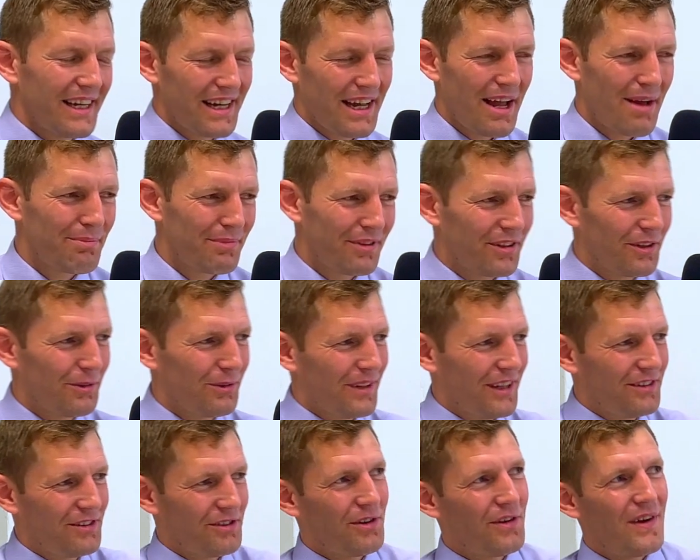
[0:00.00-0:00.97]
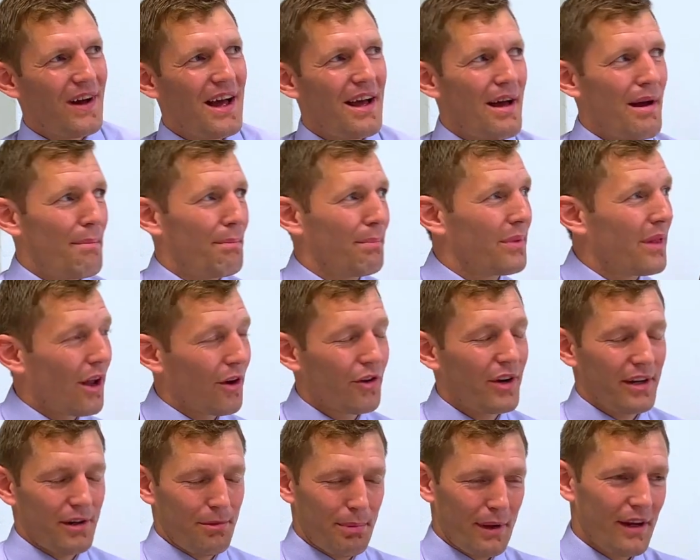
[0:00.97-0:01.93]
Yeah, absolutely. So
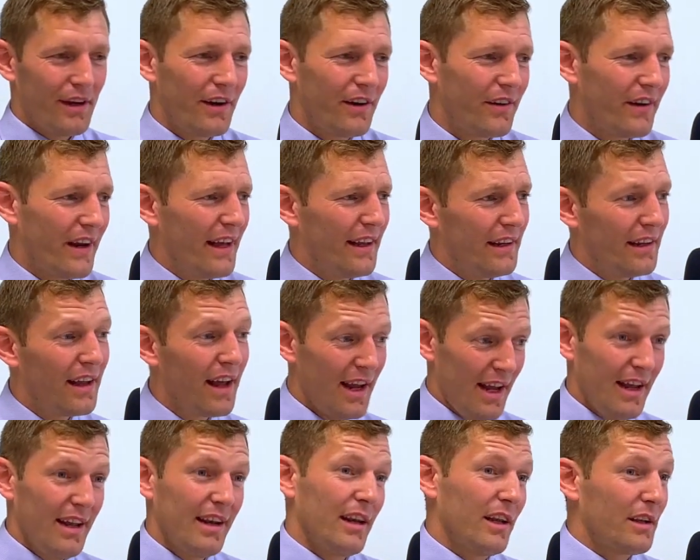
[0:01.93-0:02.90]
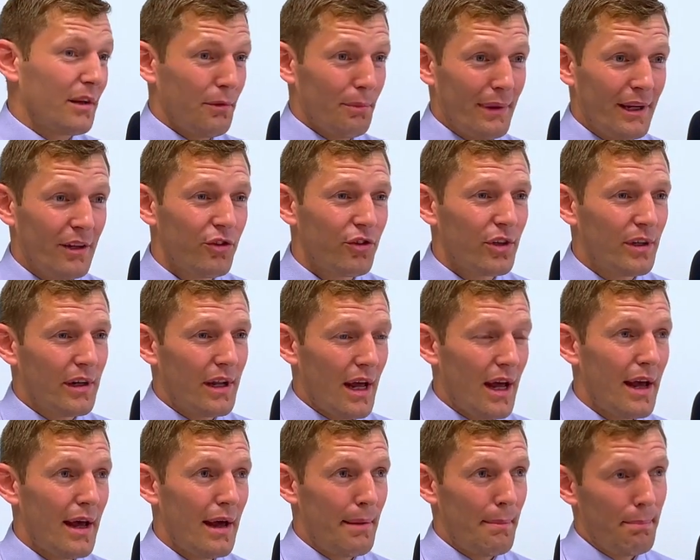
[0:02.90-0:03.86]
great to be here. And like you
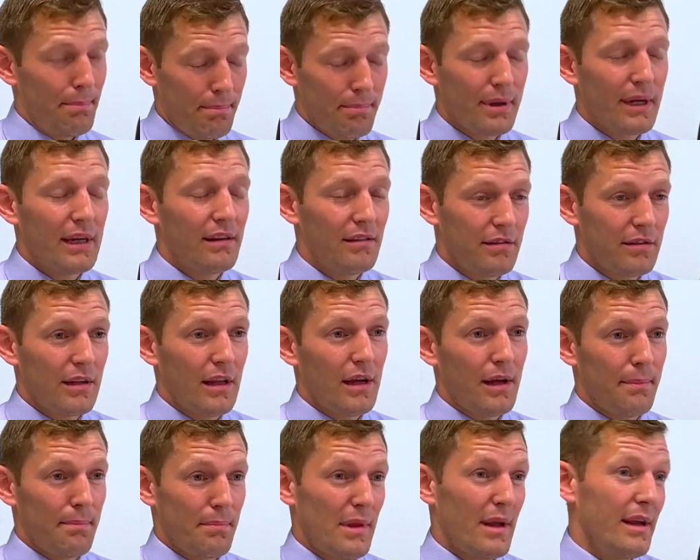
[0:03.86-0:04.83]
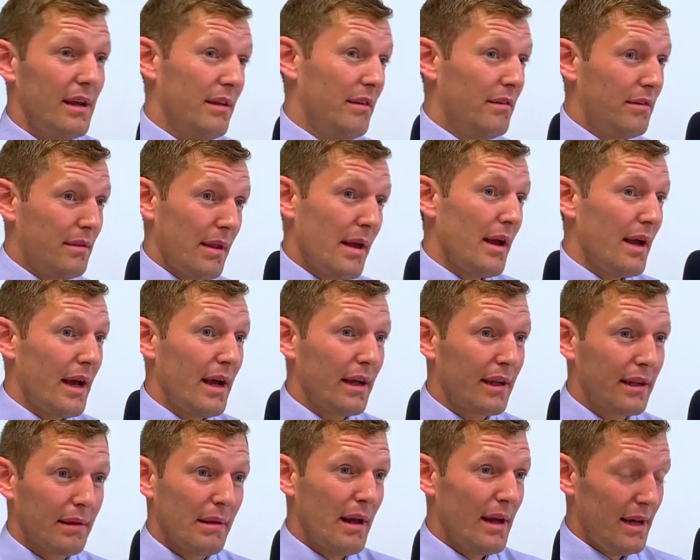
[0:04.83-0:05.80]
mentioned, Peninsula is
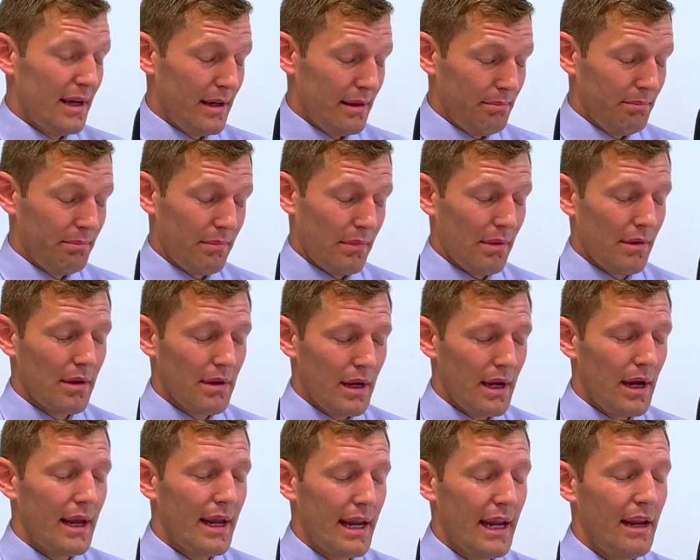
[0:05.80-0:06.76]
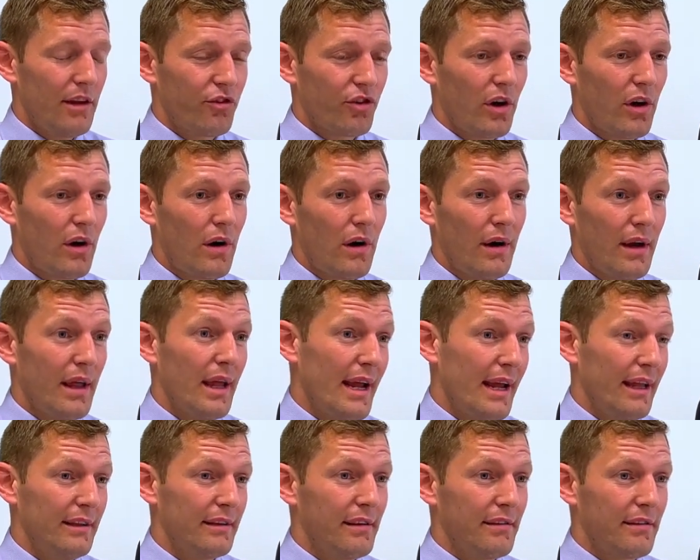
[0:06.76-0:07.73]

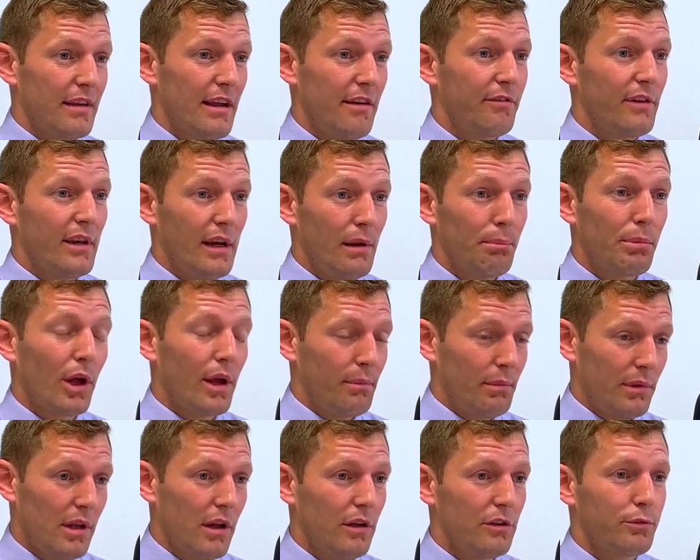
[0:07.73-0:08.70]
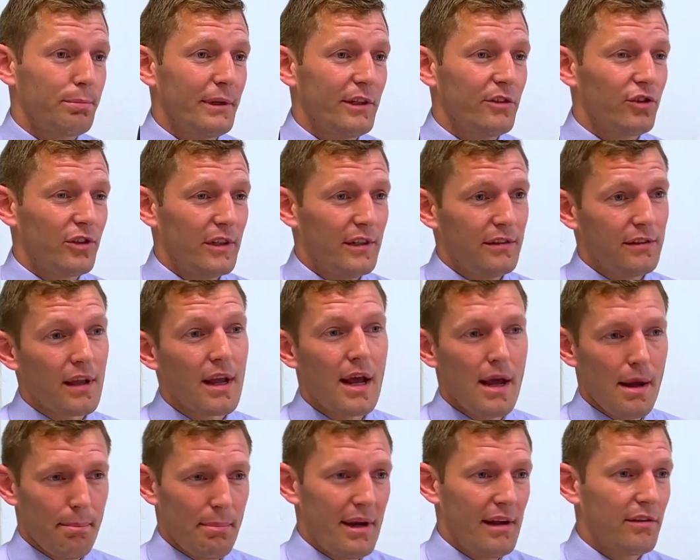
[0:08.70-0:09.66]
HR, health and safety and employment law
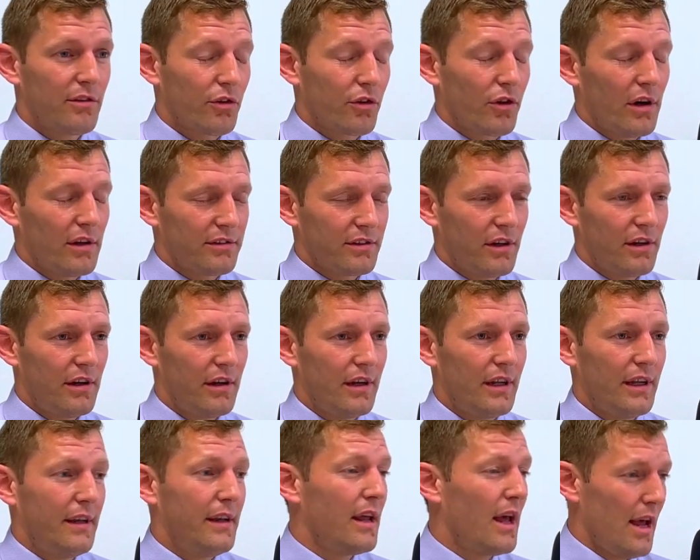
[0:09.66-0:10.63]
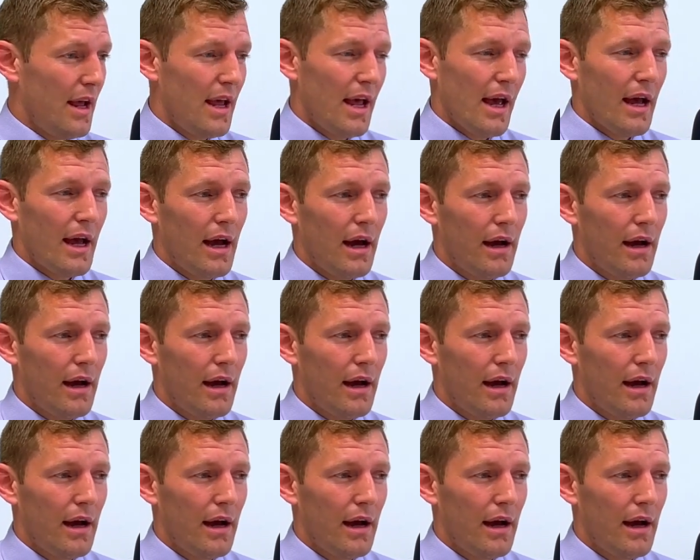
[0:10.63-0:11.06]
specialist based across Ireland.